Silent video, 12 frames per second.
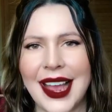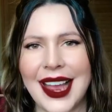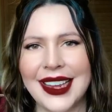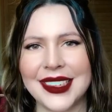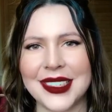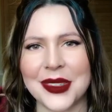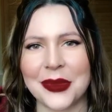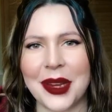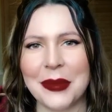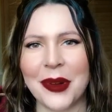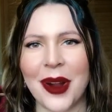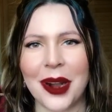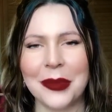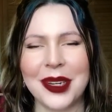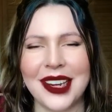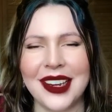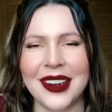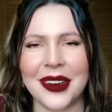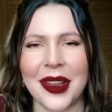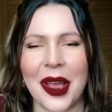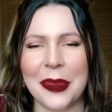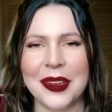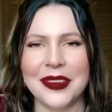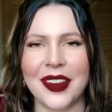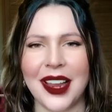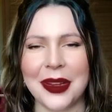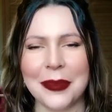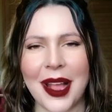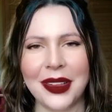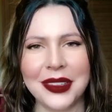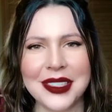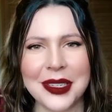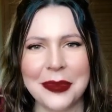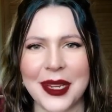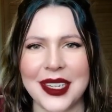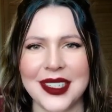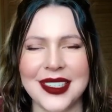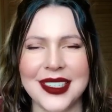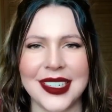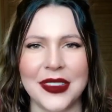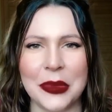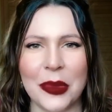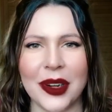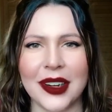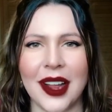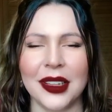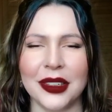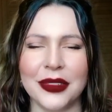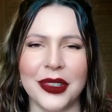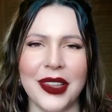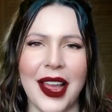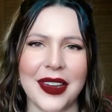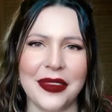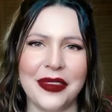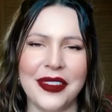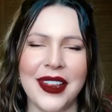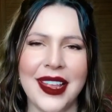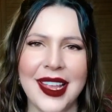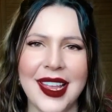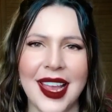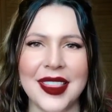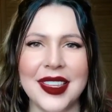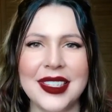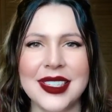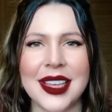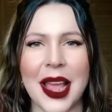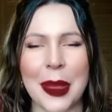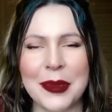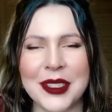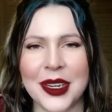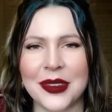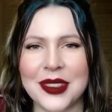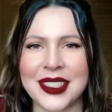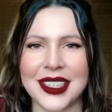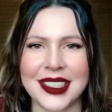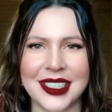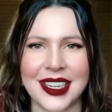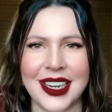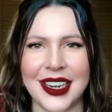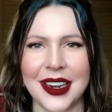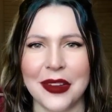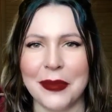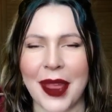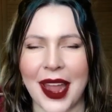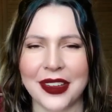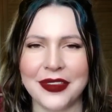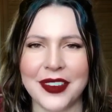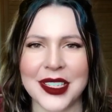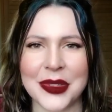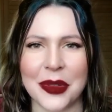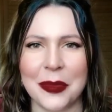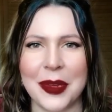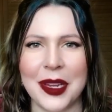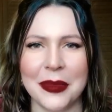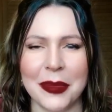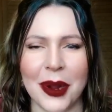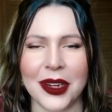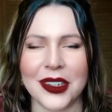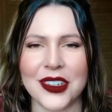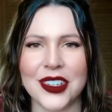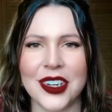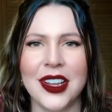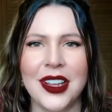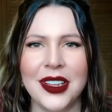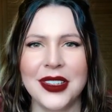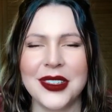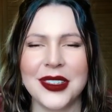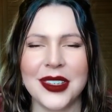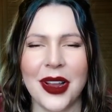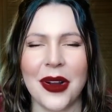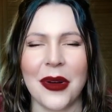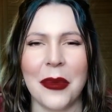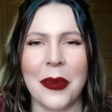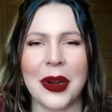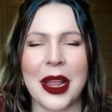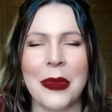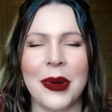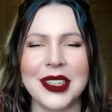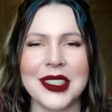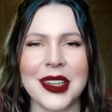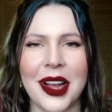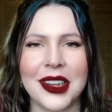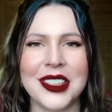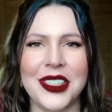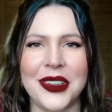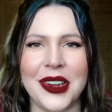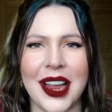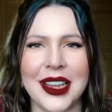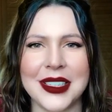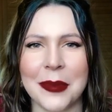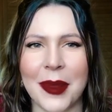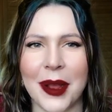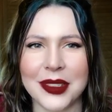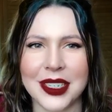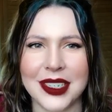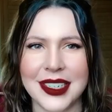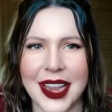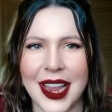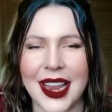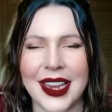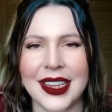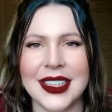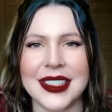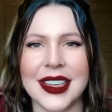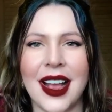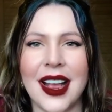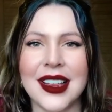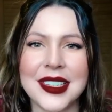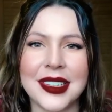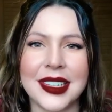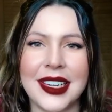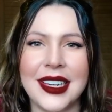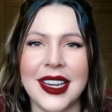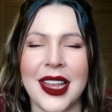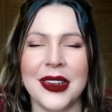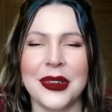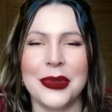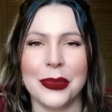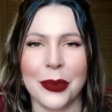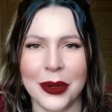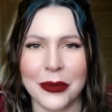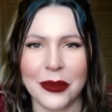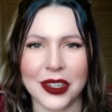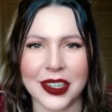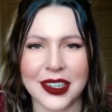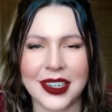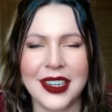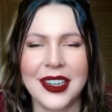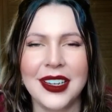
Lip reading: Hi, this is Rainbow Harmony, here to help you find balance and peace to live a more colorful life. And this is episode 16 of Manifest with Me in March. So, what I want to talk to you guys about today is hustling and grunt work.